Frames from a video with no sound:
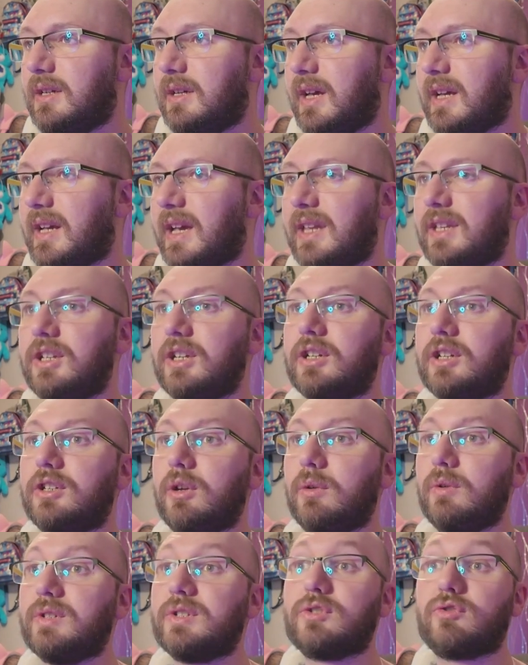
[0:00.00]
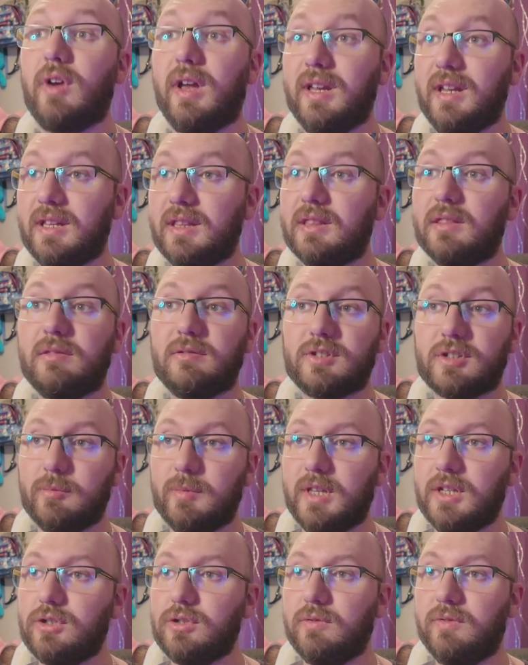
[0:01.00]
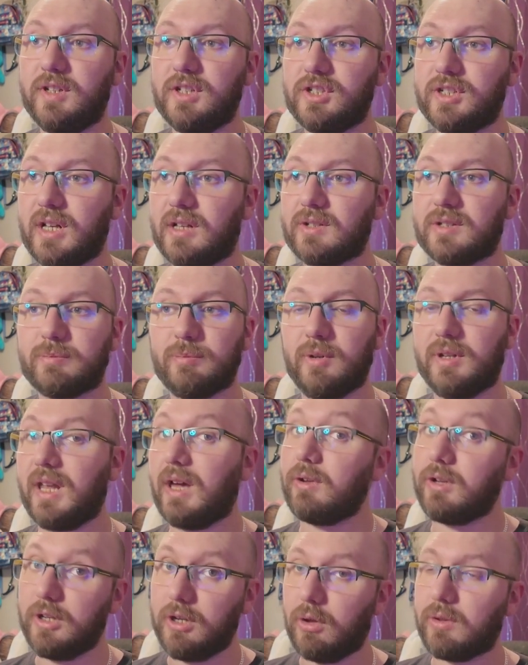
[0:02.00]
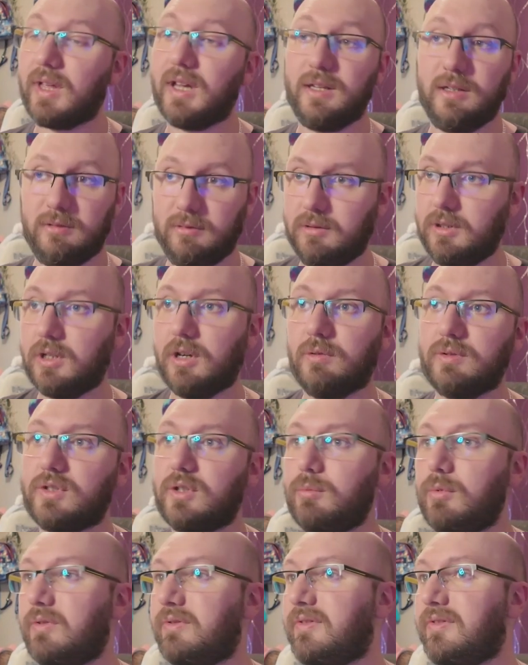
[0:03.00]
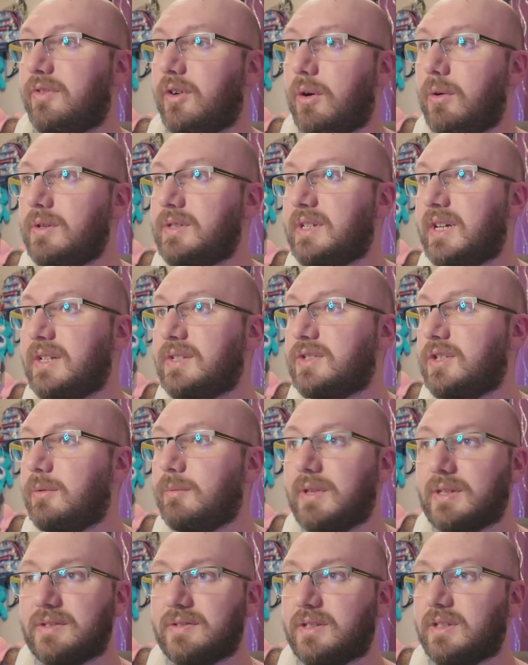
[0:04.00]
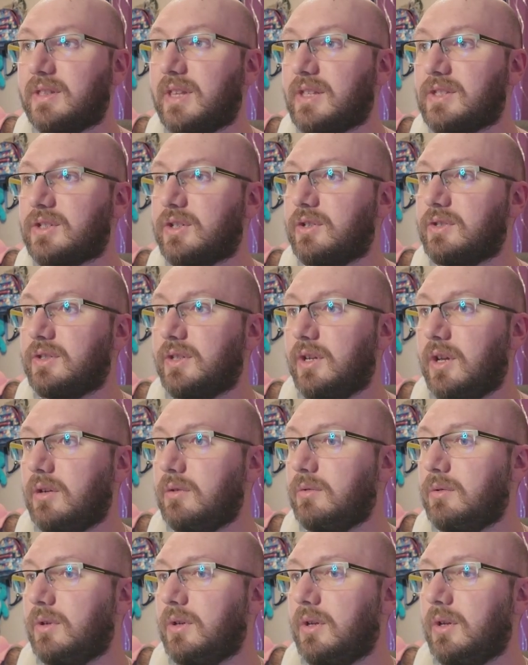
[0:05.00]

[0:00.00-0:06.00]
Again, you could do it straightening some of these UV shells, but now you know that you're going to moving forwards, I assume. That's good to know.